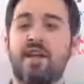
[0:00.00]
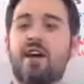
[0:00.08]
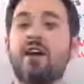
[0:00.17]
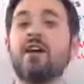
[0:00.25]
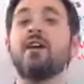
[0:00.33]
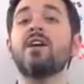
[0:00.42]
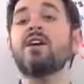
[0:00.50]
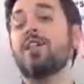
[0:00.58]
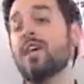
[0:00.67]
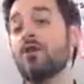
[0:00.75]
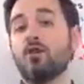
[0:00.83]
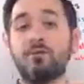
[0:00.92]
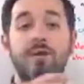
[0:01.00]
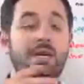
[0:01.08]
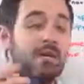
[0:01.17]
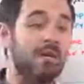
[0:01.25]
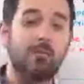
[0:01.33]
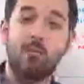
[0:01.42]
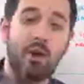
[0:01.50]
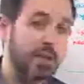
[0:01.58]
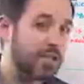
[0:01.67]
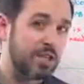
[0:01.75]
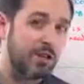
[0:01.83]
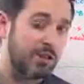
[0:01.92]
there. They could be
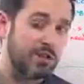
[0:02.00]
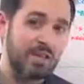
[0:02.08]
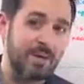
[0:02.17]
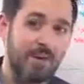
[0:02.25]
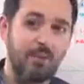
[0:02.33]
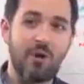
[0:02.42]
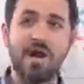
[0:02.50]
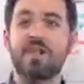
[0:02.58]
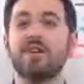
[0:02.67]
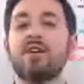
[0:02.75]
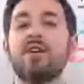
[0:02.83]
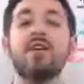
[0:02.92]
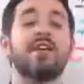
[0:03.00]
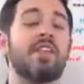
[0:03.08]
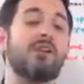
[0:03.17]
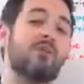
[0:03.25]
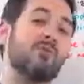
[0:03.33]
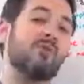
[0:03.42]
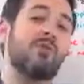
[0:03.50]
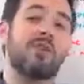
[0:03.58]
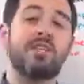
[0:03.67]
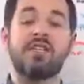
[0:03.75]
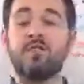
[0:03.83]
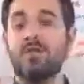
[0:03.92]
wanting to know things about weather. They could be
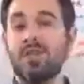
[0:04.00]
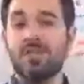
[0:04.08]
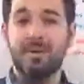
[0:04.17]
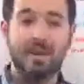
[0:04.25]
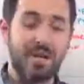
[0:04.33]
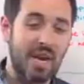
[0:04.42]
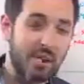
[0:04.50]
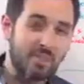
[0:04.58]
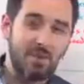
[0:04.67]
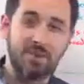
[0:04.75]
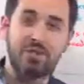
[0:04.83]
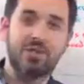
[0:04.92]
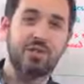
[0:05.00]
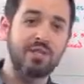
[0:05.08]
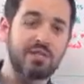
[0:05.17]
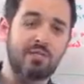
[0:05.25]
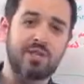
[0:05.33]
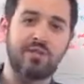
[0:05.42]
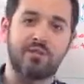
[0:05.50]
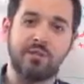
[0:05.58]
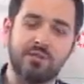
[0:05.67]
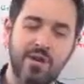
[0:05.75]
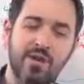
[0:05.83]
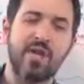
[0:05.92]
wanting to know things about neighborhoods where these hotels are
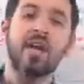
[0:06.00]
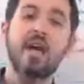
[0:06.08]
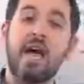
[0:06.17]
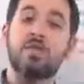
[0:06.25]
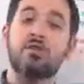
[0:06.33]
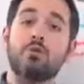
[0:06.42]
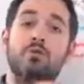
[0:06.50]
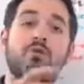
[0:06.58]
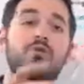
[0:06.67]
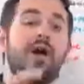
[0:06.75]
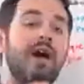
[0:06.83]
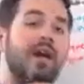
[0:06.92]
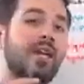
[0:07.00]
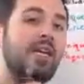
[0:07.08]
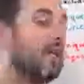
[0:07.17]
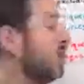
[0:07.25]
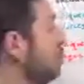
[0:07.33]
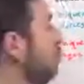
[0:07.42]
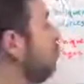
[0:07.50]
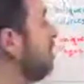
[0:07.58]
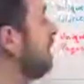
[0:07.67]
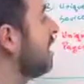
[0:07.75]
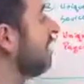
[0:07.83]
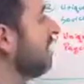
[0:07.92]
located. And so providing
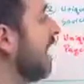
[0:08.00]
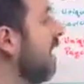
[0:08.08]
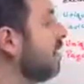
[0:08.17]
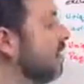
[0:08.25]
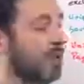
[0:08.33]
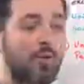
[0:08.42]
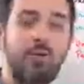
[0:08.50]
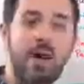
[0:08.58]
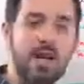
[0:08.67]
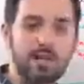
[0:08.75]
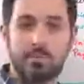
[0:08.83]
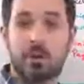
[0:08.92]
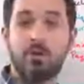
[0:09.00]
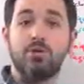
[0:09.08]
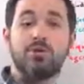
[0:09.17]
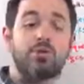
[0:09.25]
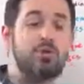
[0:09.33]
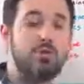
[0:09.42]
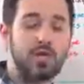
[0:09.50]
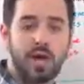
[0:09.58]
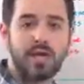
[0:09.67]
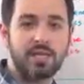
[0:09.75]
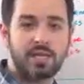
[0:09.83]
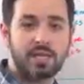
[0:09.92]
unique value as opposed to
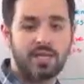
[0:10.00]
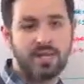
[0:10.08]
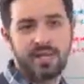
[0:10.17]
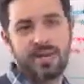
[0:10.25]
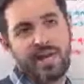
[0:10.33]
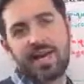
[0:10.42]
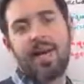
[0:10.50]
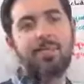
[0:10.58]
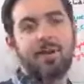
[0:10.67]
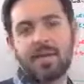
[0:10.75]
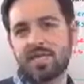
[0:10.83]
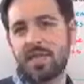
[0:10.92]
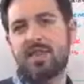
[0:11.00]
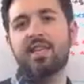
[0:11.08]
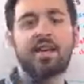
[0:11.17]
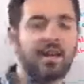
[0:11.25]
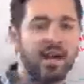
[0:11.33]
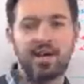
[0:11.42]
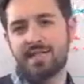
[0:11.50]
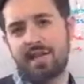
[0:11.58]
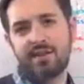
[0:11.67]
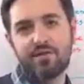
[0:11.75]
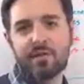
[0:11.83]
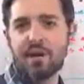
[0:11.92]
just, hey, I'm going to take the
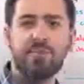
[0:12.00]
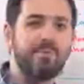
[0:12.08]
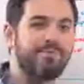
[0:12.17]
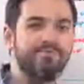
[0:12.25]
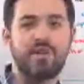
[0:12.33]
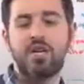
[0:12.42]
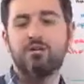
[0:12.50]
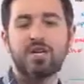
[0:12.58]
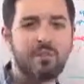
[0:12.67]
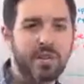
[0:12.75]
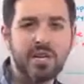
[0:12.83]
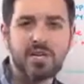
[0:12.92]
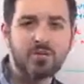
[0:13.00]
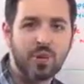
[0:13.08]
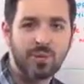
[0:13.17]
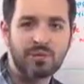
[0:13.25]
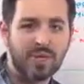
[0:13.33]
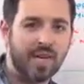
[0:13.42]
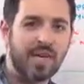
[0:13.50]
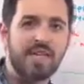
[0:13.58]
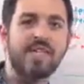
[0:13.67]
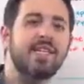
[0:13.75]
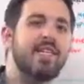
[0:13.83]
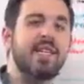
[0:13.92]
content from Expedia's website
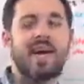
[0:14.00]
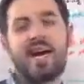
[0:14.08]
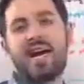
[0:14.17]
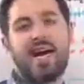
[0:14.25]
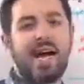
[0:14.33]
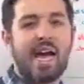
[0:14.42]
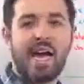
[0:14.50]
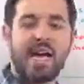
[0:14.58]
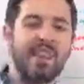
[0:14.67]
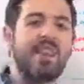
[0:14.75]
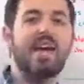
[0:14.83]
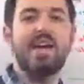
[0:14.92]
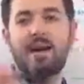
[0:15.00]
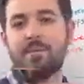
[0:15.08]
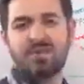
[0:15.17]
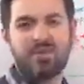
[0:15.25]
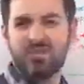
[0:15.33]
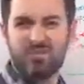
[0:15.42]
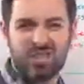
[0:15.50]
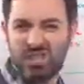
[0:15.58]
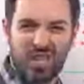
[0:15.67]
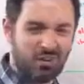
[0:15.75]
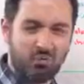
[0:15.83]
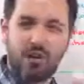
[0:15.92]
and then I'm also just
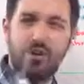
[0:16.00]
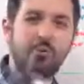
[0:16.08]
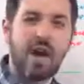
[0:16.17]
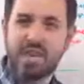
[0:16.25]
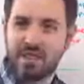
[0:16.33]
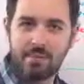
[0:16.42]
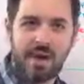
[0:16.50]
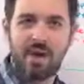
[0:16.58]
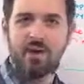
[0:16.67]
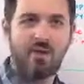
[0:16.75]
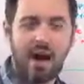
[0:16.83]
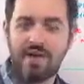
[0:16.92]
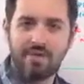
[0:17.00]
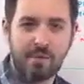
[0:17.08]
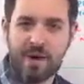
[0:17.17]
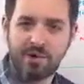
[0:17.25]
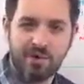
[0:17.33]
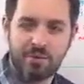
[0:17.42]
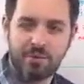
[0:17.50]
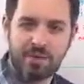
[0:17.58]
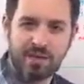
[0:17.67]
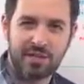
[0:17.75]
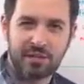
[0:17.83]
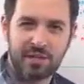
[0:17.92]
going to rewrite the paragraph about the
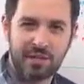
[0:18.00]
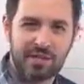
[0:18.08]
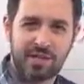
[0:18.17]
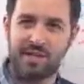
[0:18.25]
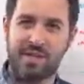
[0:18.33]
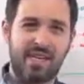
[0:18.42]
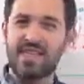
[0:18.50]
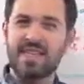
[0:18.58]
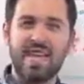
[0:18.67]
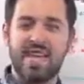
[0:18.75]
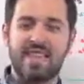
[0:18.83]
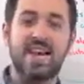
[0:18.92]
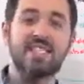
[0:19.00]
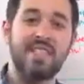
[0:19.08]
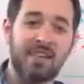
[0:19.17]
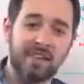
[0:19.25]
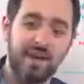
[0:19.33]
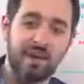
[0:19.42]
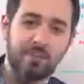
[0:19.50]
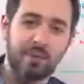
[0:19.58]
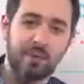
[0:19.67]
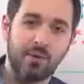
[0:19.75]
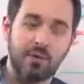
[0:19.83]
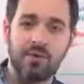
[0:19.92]
hotel specifically. That's not going to help
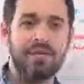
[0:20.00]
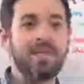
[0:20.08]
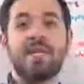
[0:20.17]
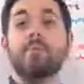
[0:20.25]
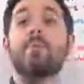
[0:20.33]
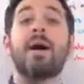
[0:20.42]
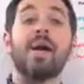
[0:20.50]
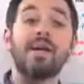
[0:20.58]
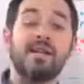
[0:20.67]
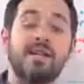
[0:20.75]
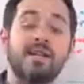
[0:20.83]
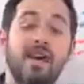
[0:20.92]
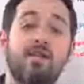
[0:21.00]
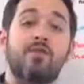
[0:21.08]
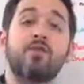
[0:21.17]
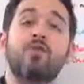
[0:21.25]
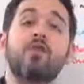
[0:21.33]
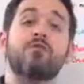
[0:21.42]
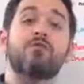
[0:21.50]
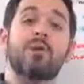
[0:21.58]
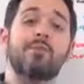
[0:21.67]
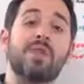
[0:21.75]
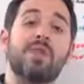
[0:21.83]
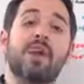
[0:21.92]
you. But if you were to do
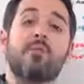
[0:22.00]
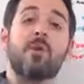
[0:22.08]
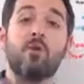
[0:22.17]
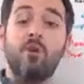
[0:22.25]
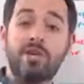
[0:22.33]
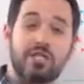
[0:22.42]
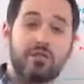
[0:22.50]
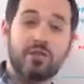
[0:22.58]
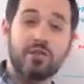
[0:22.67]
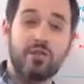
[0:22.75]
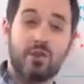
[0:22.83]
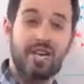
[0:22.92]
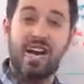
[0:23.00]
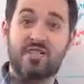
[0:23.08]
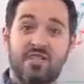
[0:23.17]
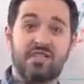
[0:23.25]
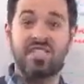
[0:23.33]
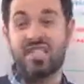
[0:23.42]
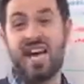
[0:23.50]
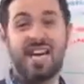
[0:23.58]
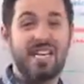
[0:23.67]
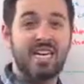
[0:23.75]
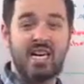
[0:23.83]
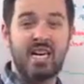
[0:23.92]
something like what Oyster does, where they actually
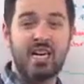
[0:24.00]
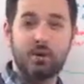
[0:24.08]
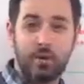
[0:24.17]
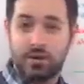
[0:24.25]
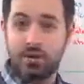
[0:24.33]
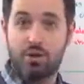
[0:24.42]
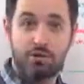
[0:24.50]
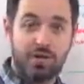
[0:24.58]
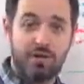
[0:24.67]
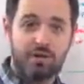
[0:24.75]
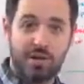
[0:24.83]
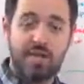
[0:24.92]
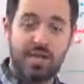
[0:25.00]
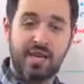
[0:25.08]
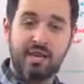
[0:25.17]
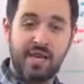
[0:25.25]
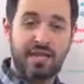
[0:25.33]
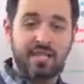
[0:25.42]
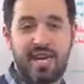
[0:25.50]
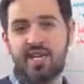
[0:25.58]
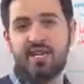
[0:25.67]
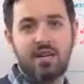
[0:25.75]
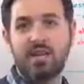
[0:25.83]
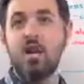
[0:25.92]
send Oyster Hotels, right? They
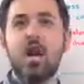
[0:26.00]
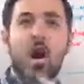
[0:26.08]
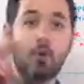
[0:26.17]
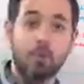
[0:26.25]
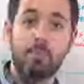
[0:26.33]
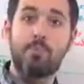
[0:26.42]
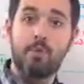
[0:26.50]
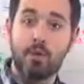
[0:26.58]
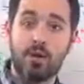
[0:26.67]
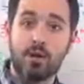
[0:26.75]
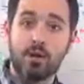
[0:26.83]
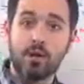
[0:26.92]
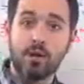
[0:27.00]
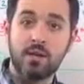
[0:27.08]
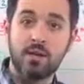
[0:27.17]
send a reporter,